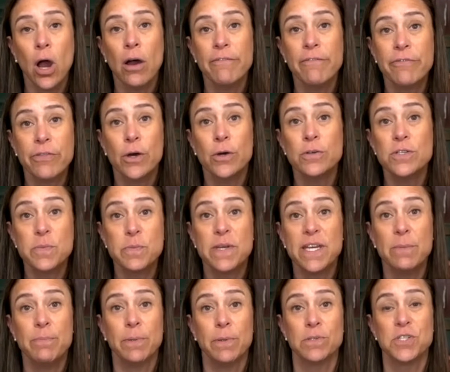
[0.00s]
of those
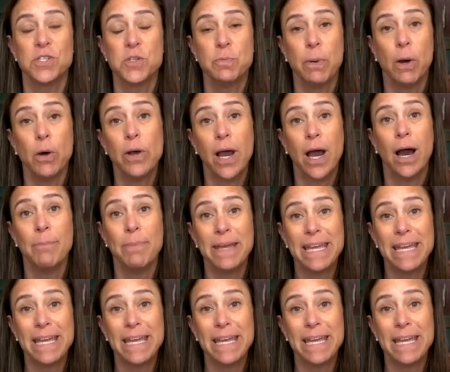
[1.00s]
people spoke up